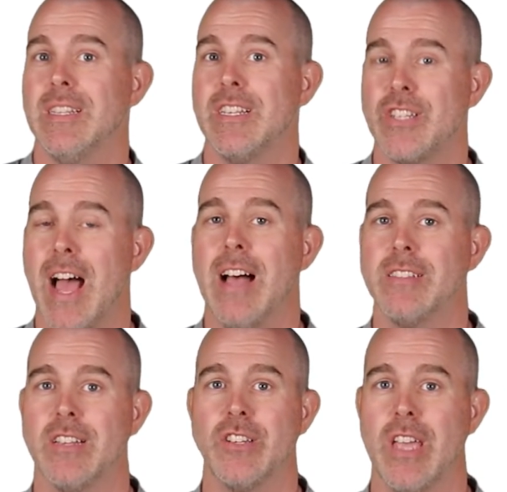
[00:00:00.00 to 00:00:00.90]
in the
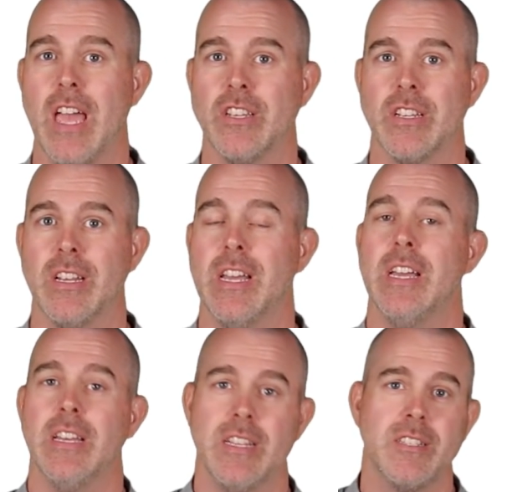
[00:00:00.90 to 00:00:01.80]
child's education.
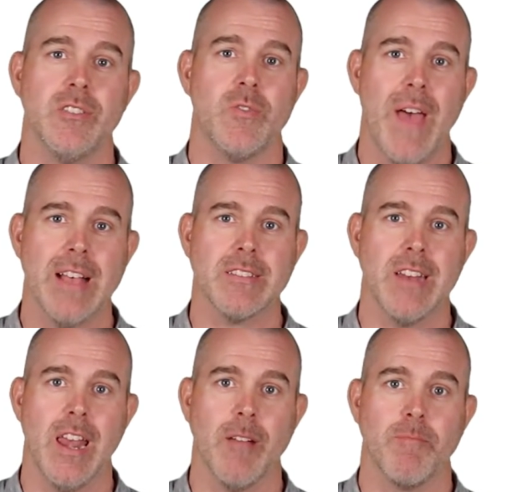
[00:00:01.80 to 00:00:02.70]
This is
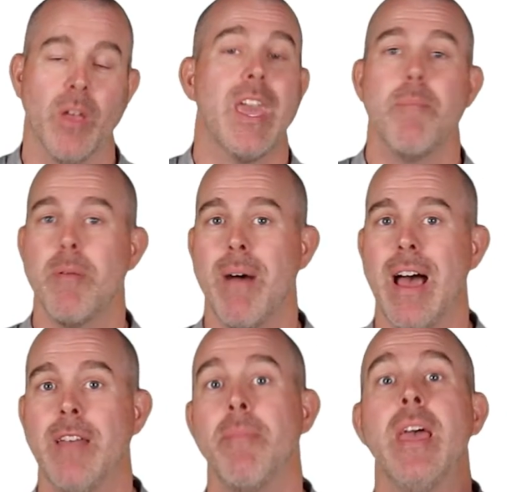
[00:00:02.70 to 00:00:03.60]
fascinating. Now, keep in
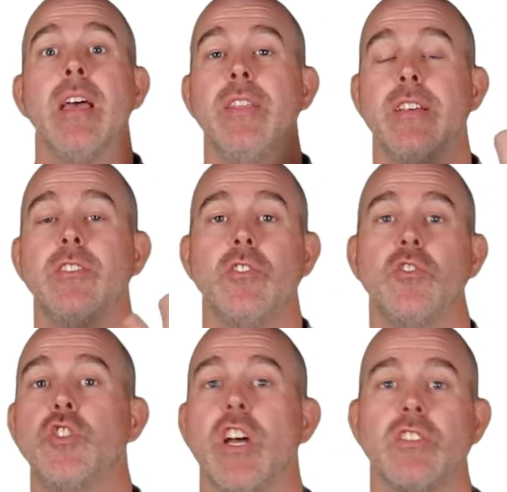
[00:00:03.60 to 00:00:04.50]
mind, this is
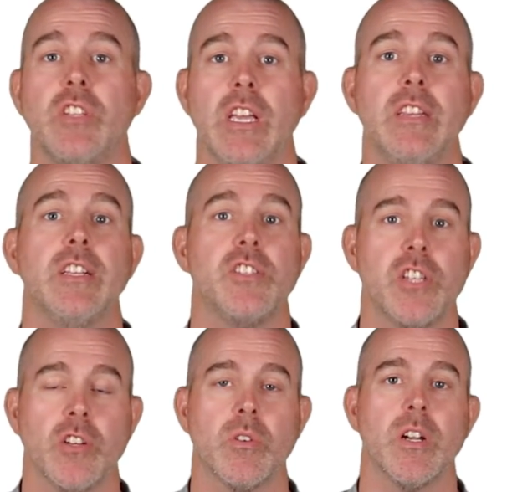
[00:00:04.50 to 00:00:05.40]
just in the
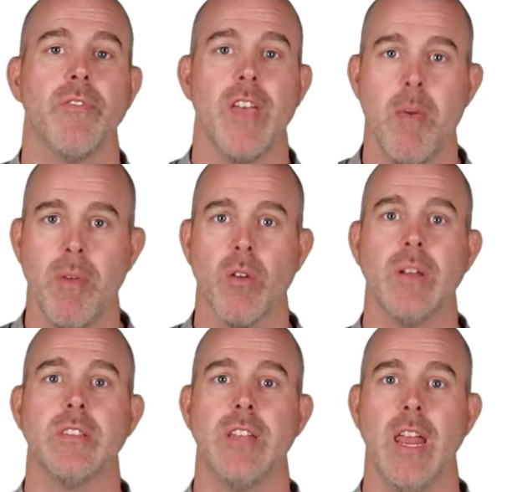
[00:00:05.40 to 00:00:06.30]
Children of
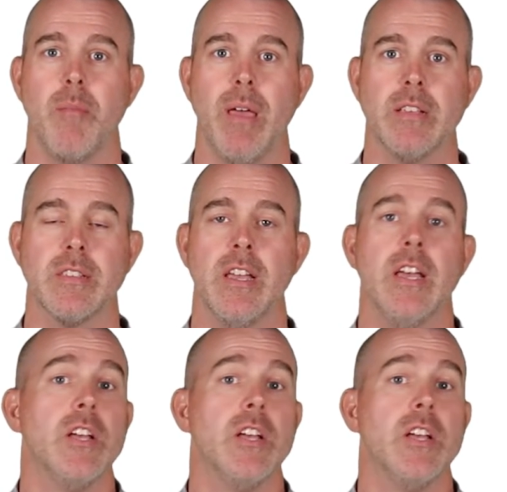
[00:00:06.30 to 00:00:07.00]
Immigrants database.